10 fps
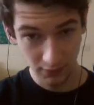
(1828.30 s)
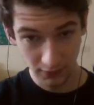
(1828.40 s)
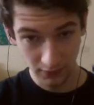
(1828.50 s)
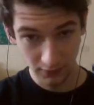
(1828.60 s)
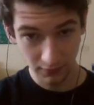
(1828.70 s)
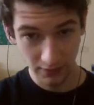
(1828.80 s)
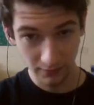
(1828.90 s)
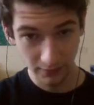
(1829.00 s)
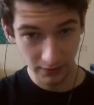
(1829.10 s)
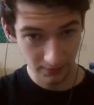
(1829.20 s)
It can go
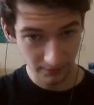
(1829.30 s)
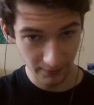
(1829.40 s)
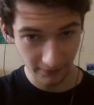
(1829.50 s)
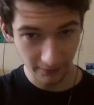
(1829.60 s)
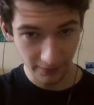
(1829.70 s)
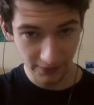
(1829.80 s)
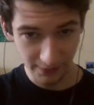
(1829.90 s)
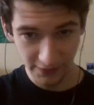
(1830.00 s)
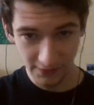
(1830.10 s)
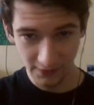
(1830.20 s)
that way, and we have 3
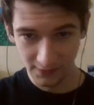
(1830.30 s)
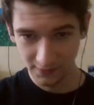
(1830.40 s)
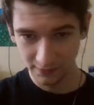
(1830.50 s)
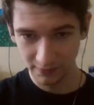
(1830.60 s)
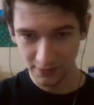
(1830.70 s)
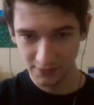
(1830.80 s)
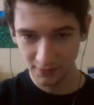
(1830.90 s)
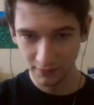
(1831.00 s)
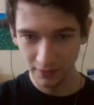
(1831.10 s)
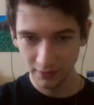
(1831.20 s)
spaces, so we
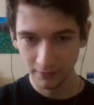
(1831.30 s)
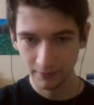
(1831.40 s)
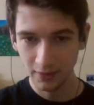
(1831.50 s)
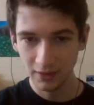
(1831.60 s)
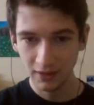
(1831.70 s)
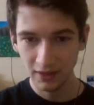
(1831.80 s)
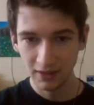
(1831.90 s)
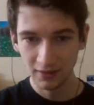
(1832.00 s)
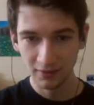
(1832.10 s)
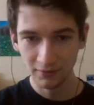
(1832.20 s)
must go there.
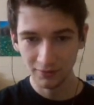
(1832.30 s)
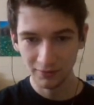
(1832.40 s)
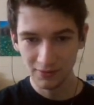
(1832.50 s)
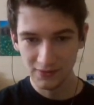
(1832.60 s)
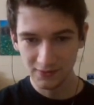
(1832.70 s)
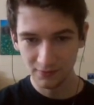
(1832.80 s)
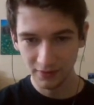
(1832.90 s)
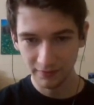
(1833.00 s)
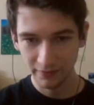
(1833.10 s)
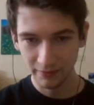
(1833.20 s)
And now you'll notice
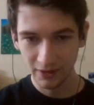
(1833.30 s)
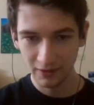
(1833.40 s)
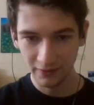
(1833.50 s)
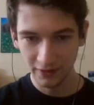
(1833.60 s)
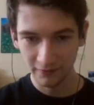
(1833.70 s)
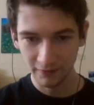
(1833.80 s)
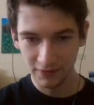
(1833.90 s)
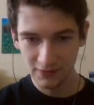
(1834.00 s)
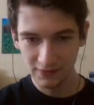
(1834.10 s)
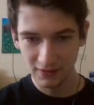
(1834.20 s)
we have 3 in line
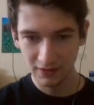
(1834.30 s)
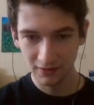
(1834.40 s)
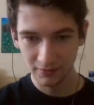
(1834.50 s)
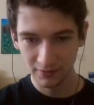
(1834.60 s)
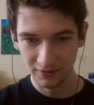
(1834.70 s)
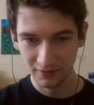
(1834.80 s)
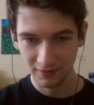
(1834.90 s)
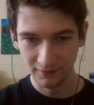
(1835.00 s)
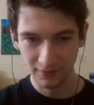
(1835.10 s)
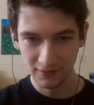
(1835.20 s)
for this guy, 3 in
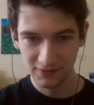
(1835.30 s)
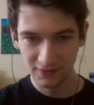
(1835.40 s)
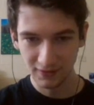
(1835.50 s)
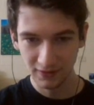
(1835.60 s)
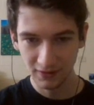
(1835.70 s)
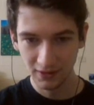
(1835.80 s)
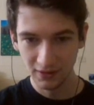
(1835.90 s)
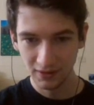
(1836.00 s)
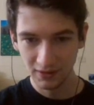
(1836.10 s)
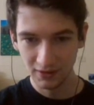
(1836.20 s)
line for this guy,
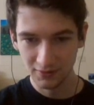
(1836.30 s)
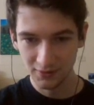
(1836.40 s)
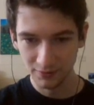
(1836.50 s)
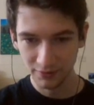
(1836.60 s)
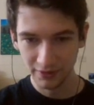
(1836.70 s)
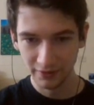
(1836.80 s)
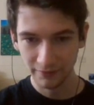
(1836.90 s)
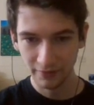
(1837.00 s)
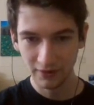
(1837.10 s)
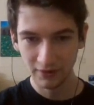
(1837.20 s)
and 2 in
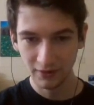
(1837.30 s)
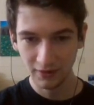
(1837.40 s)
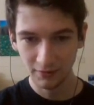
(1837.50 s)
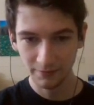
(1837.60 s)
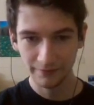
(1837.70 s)
line for that guy.